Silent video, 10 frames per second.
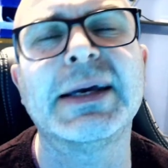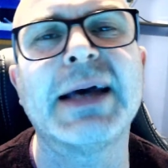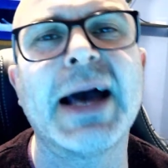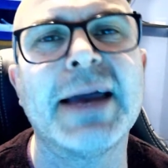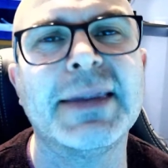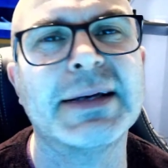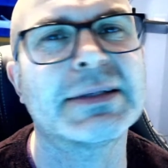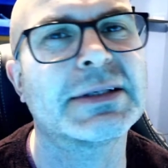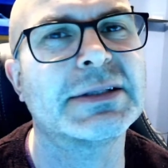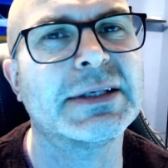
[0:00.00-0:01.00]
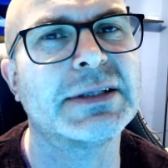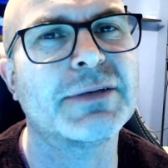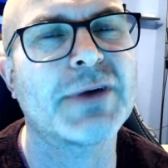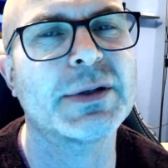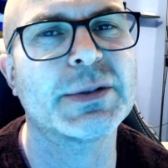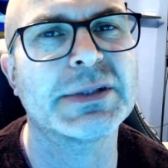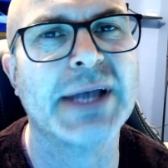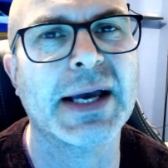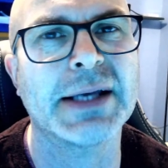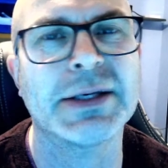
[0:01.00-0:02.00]
and that's a 60 frames per
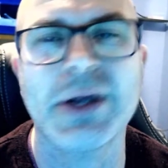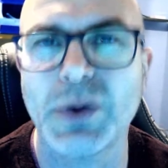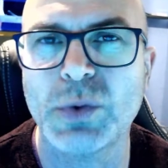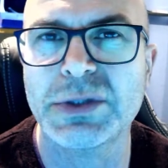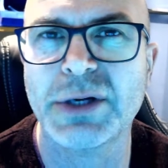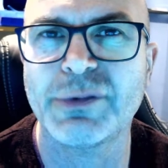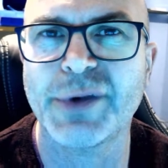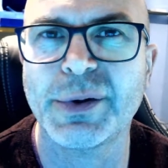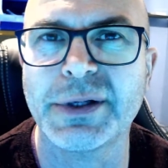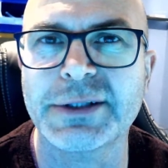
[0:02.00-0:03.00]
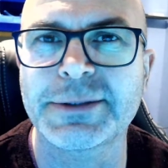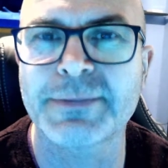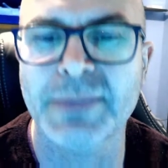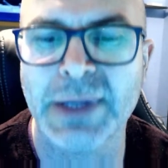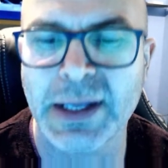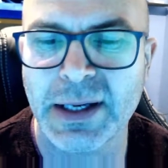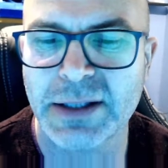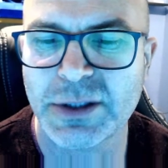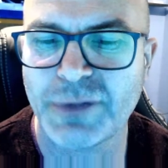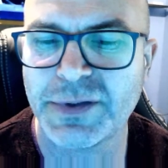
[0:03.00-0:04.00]
second and autofocus.
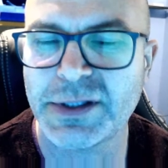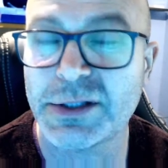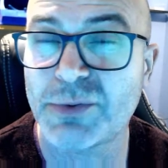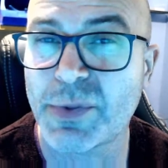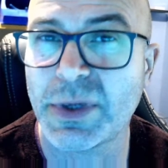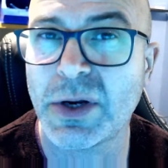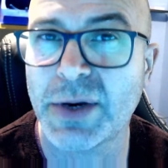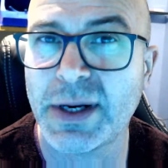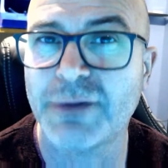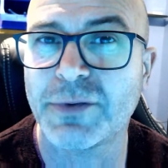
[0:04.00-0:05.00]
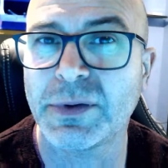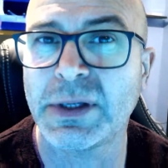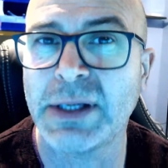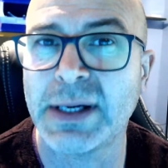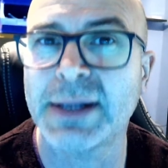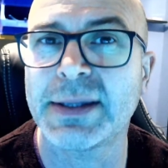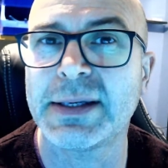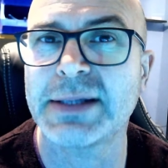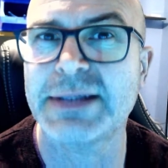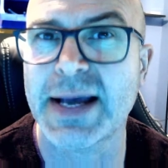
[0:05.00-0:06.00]
So I think this is probably long enough on the
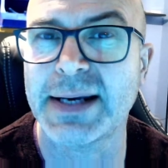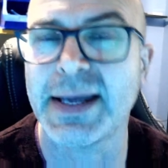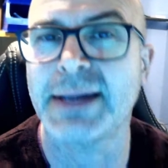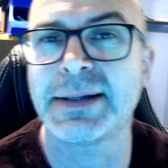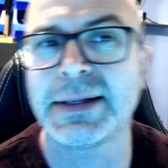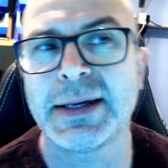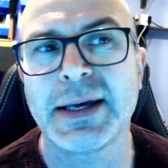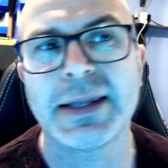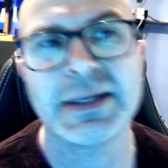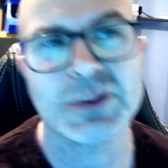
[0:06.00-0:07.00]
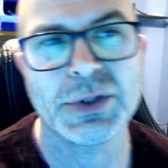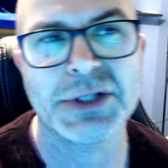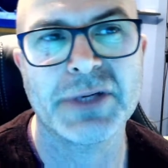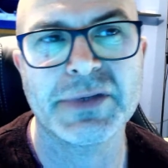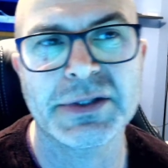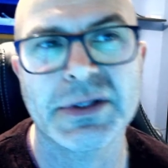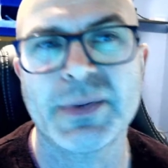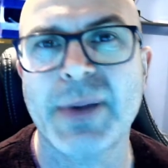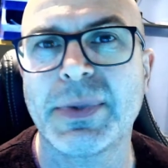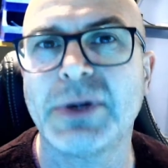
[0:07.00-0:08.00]
Tecknet. Let's switch over to the
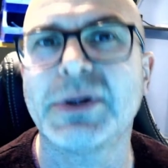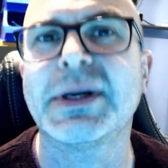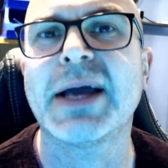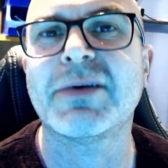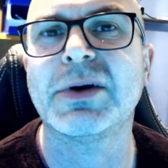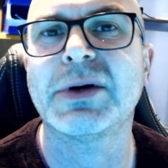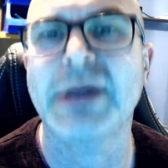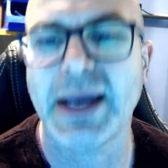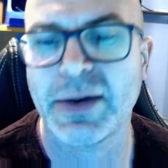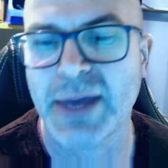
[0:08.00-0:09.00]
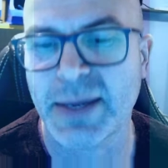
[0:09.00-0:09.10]
Papalook and have a look how that